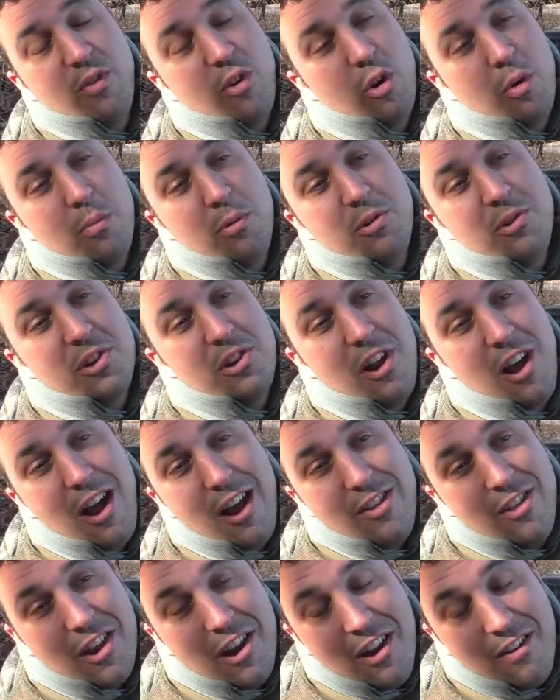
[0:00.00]
confirm or
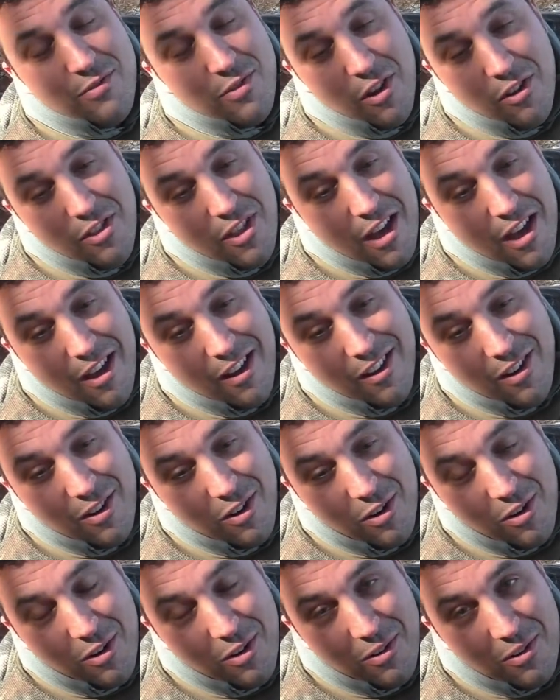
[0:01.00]
deny that I've done that
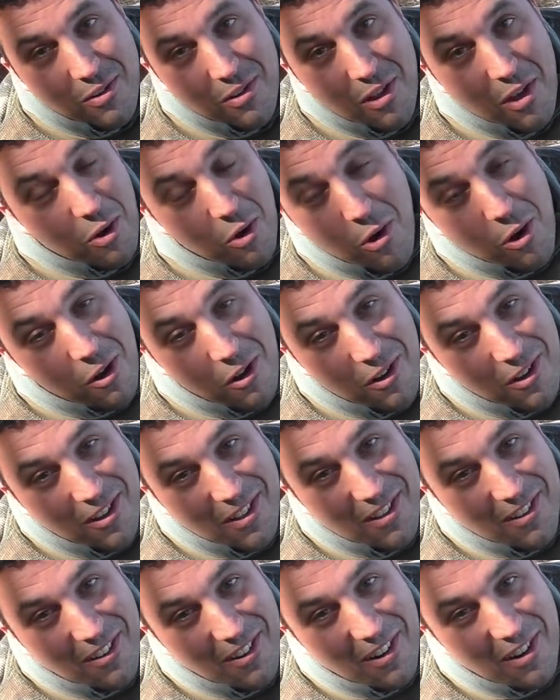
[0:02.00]
at
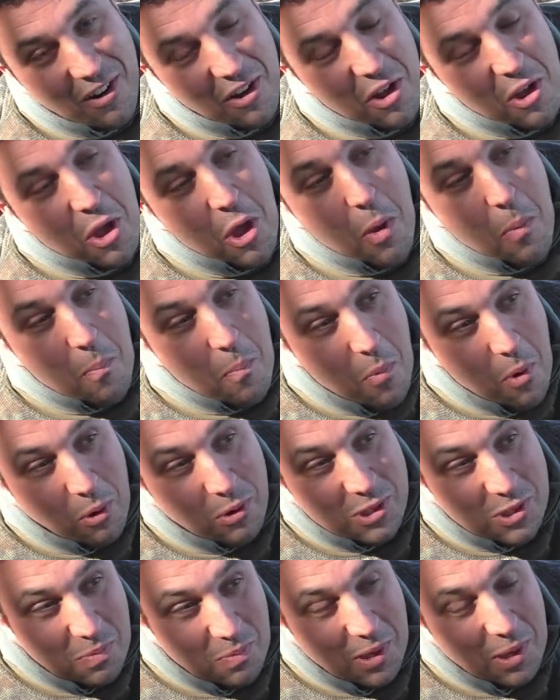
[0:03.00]
all. All right.
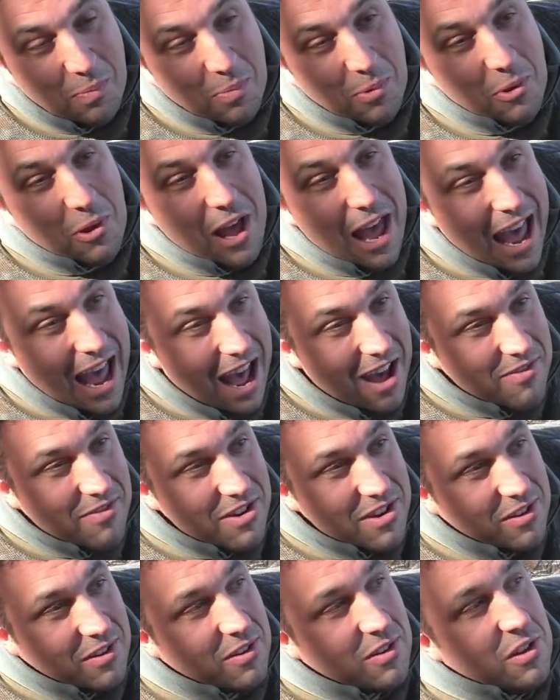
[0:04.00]
most people
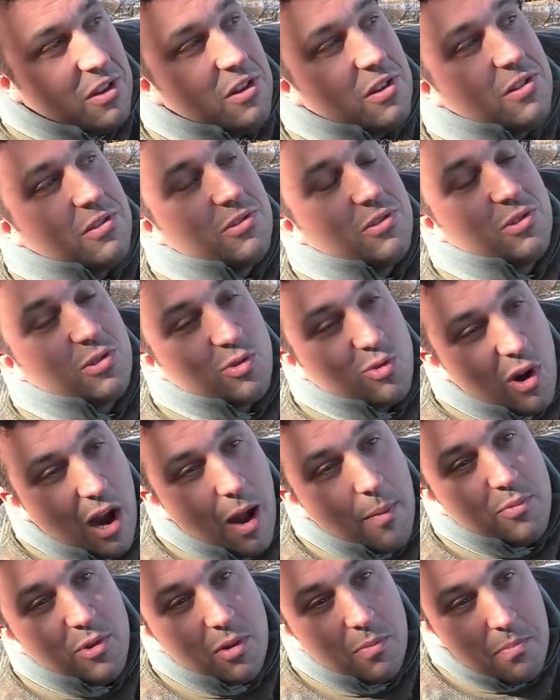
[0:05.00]
haven't
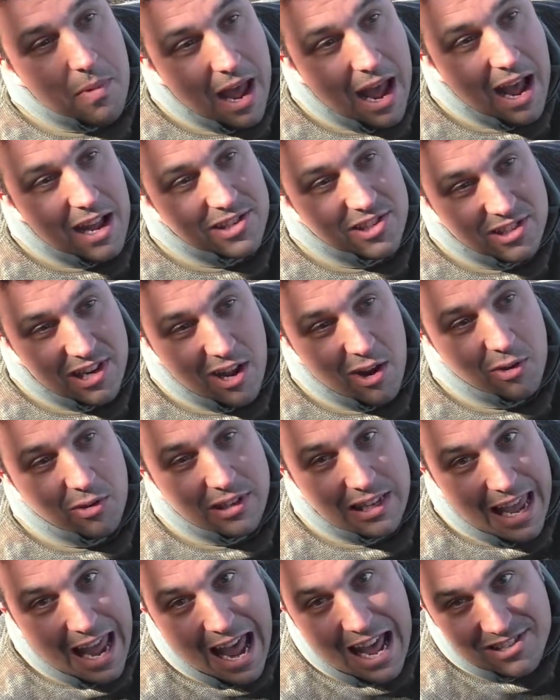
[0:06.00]
dropped a match
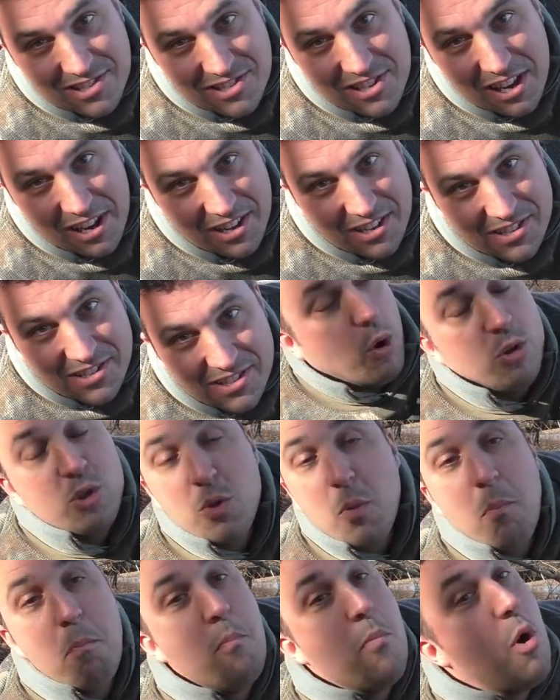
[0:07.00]
down gas tanks.
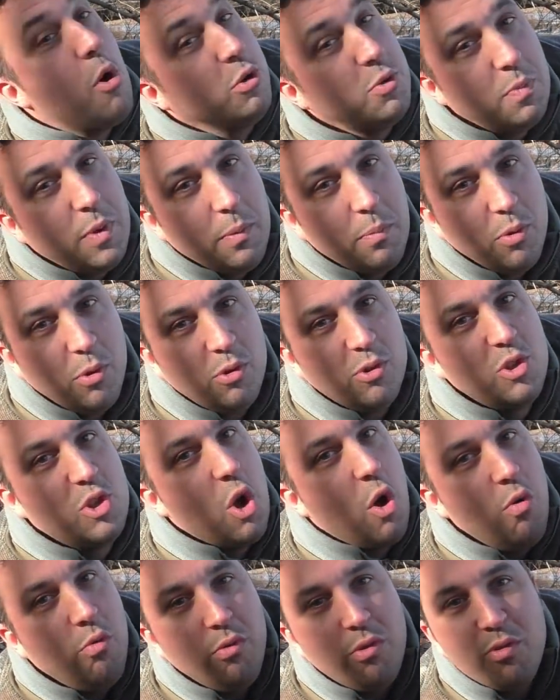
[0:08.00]
Most most people
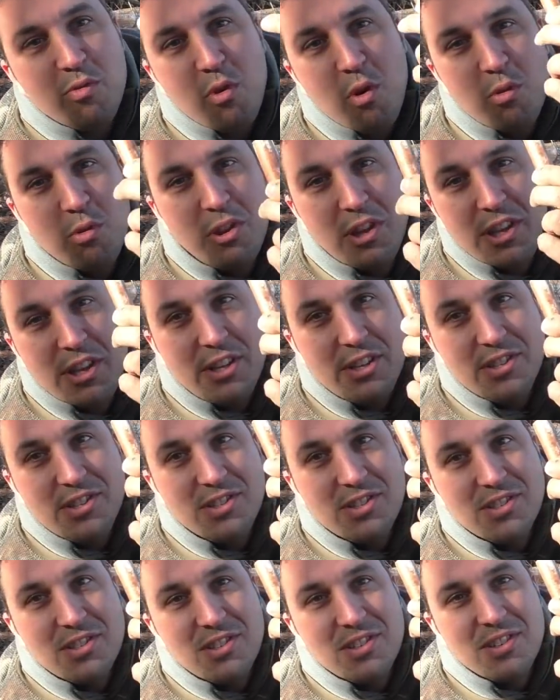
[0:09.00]
don't throw
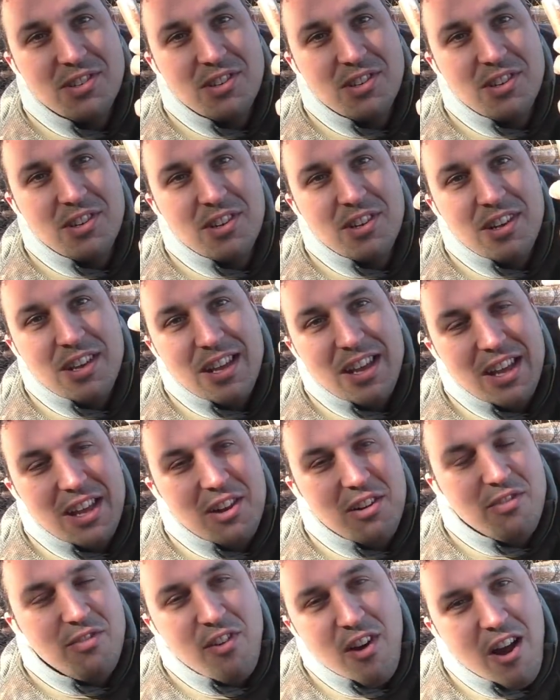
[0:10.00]
these
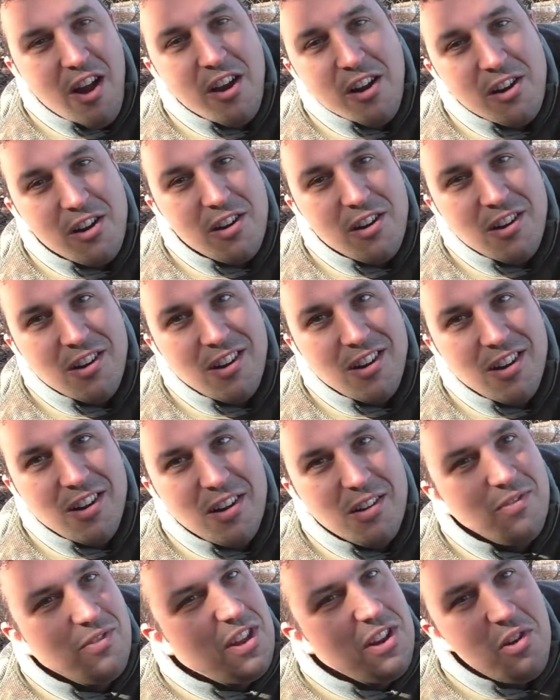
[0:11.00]
in a fire.
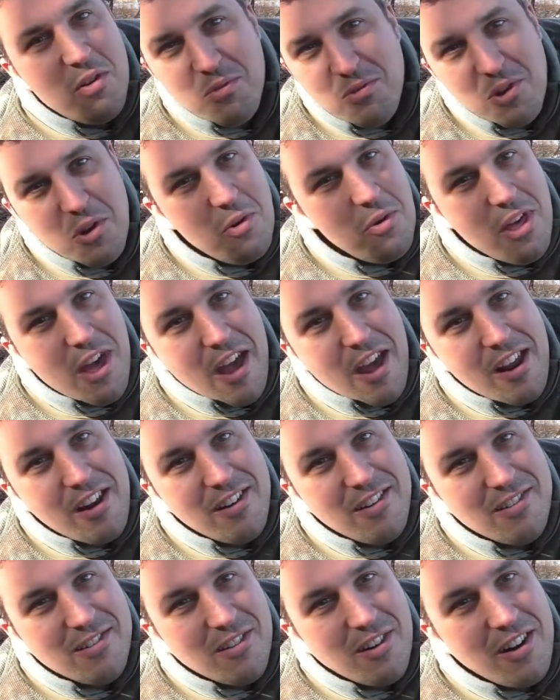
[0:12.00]
They don't do that,
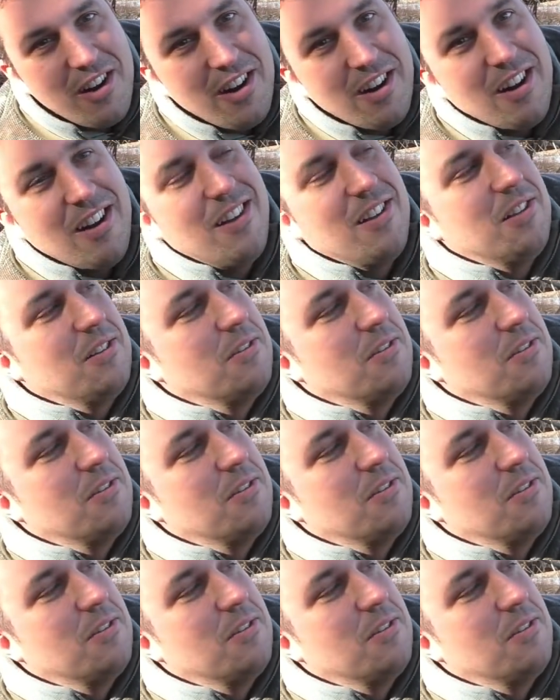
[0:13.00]
right?